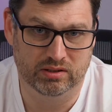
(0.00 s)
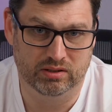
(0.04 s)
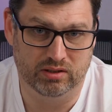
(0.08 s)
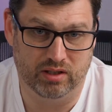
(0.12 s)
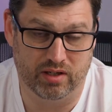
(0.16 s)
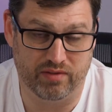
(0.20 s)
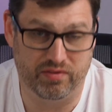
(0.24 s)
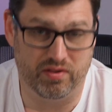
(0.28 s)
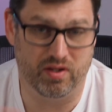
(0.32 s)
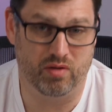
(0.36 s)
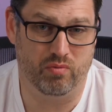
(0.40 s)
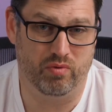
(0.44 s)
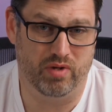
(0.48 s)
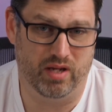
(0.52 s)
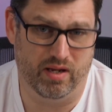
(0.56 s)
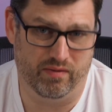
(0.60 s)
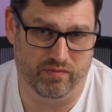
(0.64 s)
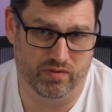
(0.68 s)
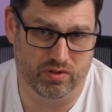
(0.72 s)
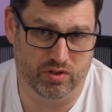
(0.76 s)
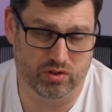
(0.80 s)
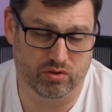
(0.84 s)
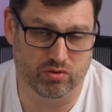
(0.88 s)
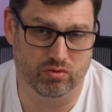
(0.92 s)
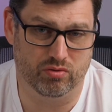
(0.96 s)
I think we have
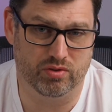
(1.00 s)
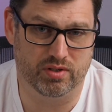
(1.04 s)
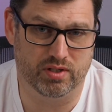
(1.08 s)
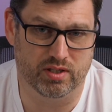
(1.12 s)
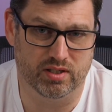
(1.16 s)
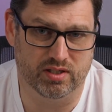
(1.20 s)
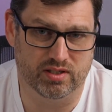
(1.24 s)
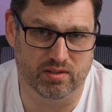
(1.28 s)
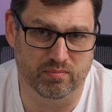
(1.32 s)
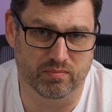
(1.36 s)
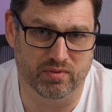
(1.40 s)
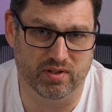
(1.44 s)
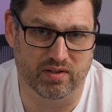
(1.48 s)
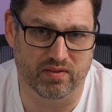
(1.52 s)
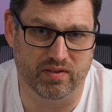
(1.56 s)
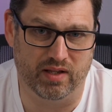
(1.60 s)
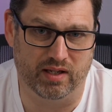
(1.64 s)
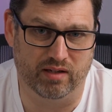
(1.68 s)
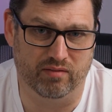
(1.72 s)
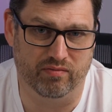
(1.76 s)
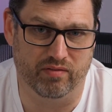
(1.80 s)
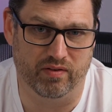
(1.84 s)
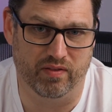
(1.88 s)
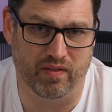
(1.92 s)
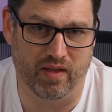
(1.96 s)
the school system to
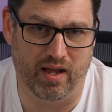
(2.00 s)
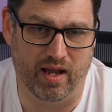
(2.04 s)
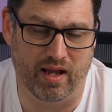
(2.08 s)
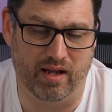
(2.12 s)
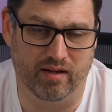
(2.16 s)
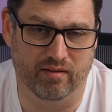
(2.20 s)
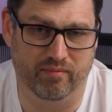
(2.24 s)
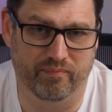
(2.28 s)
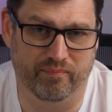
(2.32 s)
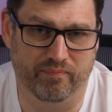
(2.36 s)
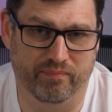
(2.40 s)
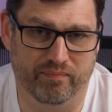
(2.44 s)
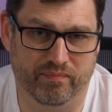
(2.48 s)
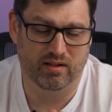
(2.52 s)
thank for that.